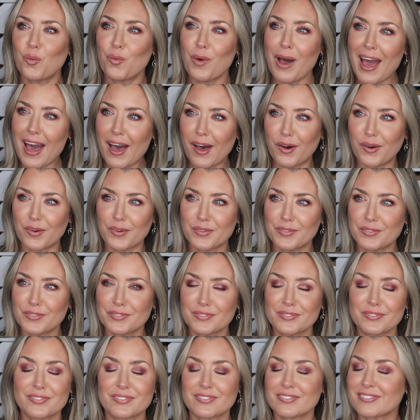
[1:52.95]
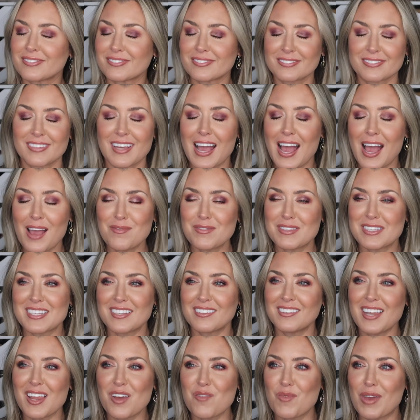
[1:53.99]
wow. I'm
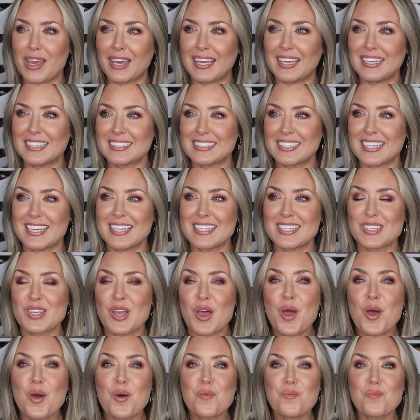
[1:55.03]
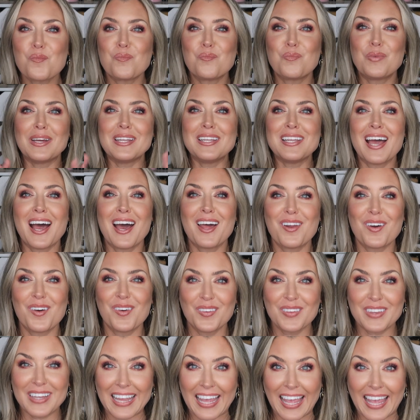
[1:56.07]
still not making sense. But not
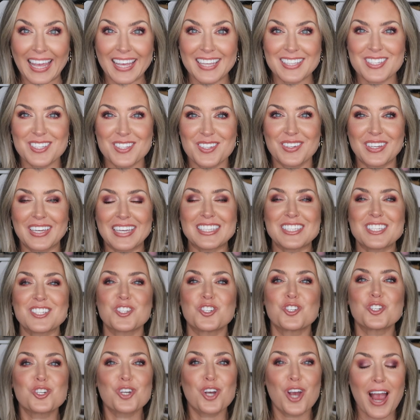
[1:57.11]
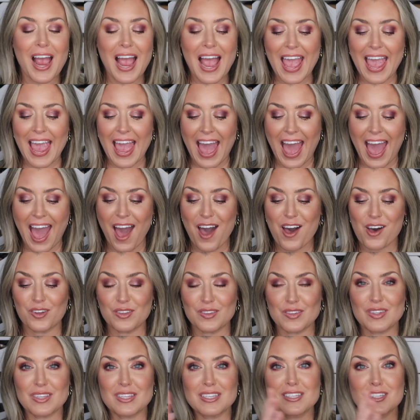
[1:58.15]
only do you get to try
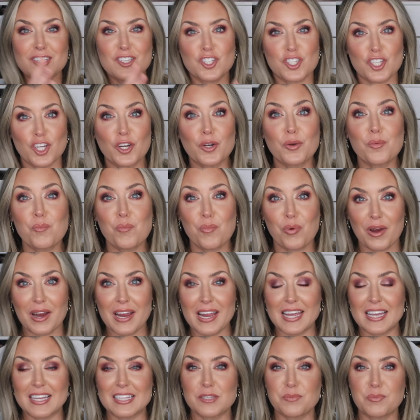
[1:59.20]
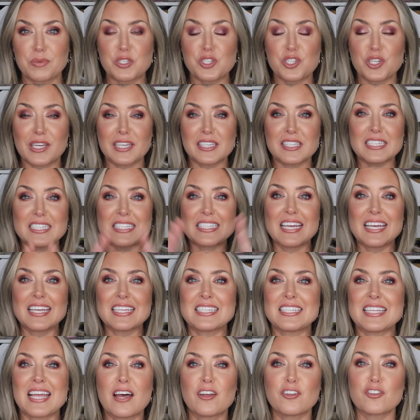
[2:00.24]
out certain brands, but you get to
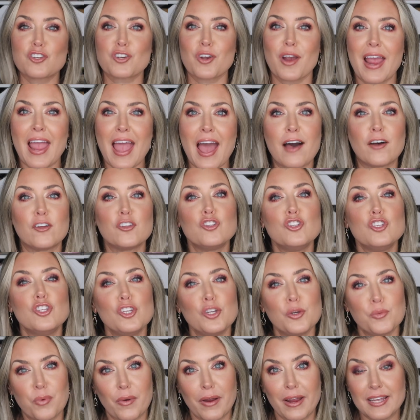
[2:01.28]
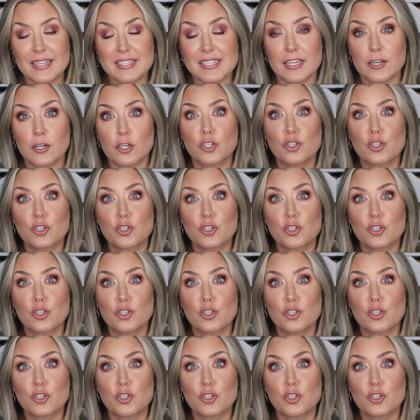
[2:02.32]
test out, try out new brands that